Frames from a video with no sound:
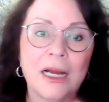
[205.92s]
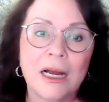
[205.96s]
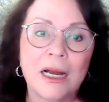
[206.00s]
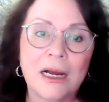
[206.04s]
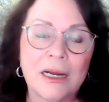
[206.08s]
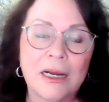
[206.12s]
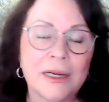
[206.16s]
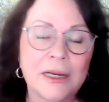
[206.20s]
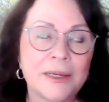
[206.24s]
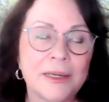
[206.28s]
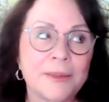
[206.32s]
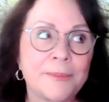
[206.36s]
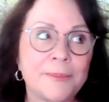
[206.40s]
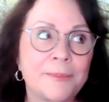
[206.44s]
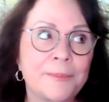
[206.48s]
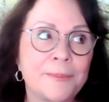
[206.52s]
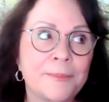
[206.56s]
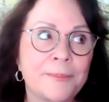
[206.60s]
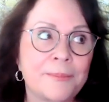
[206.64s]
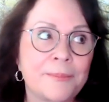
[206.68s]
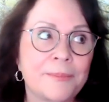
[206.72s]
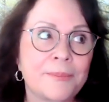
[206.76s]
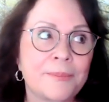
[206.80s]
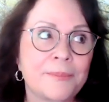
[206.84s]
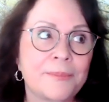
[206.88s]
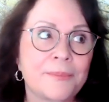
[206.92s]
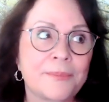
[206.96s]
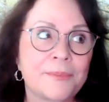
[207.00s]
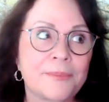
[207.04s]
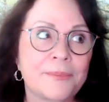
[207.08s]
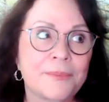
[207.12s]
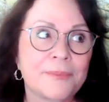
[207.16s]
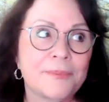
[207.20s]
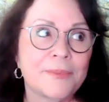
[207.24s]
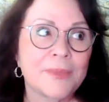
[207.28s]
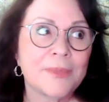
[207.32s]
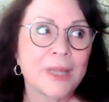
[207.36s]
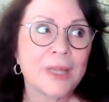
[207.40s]
Um,
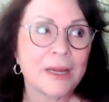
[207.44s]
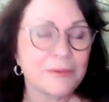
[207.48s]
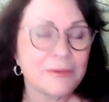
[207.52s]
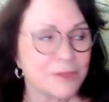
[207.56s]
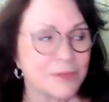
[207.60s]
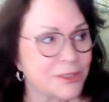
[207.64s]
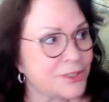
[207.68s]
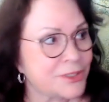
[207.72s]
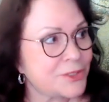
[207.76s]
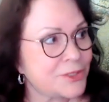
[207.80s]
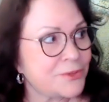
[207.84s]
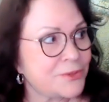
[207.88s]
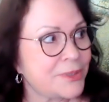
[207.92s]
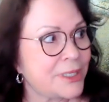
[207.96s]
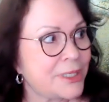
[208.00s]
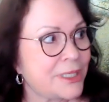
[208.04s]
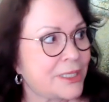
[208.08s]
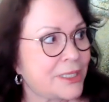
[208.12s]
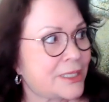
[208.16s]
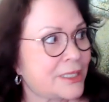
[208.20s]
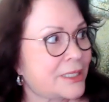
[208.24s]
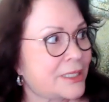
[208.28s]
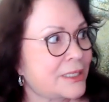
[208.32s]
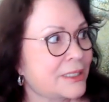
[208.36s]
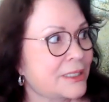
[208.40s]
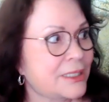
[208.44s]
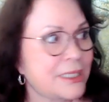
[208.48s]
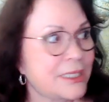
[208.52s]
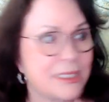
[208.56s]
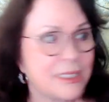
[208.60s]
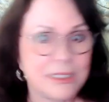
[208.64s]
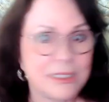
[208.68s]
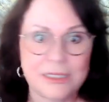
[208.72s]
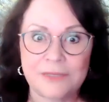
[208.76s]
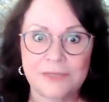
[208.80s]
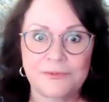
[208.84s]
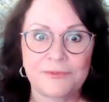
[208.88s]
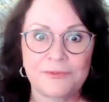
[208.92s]
I was doing a
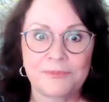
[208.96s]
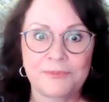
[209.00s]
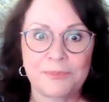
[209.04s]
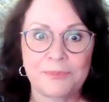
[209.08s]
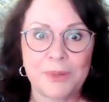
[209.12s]
list